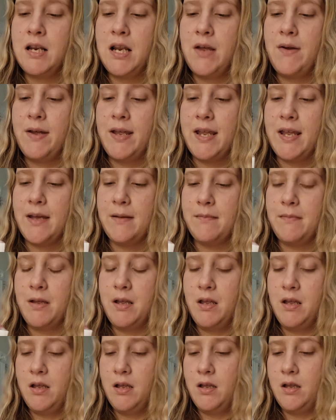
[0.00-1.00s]
I am.
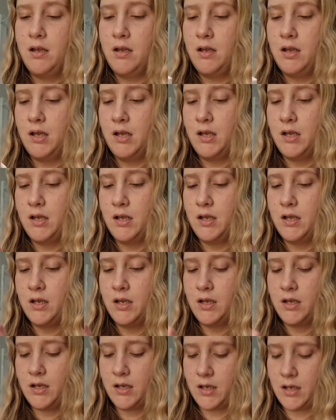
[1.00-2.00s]

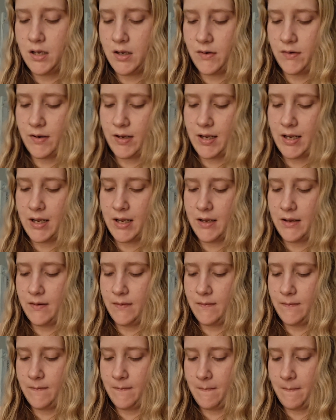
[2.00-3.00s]
Okay.
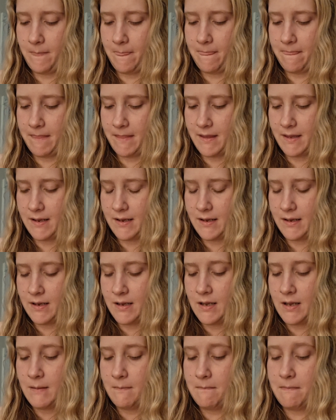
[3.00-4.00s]

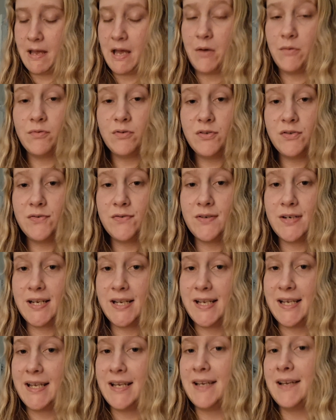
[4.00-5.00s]

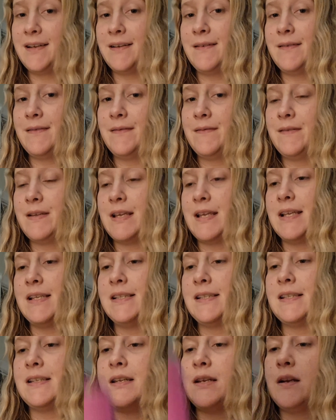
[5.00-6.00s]
Boundary
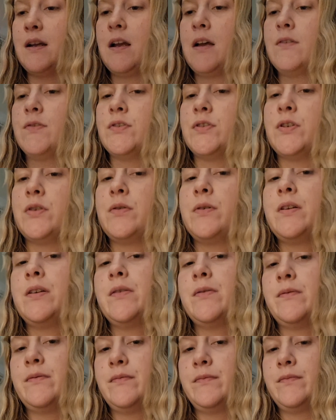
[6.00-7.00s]
is, here, I'll show you.